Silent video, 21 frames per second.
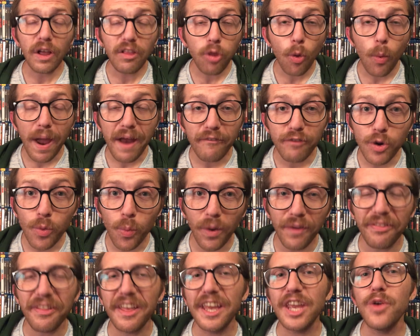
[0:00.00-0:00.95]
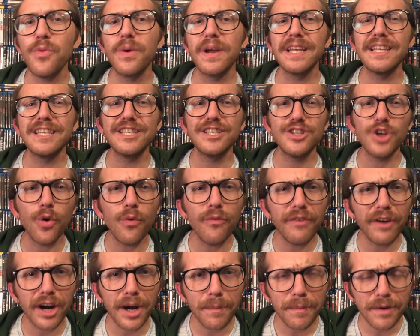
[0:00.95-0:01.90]
hello everyone, thank you again so
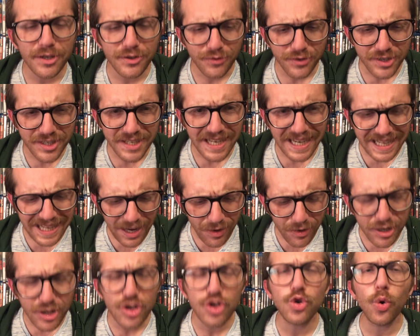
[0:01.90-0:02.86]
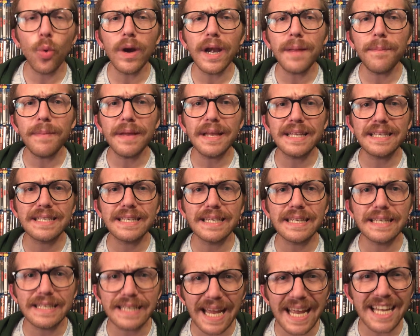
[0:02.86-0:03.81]
very much for sitting down and joining me today.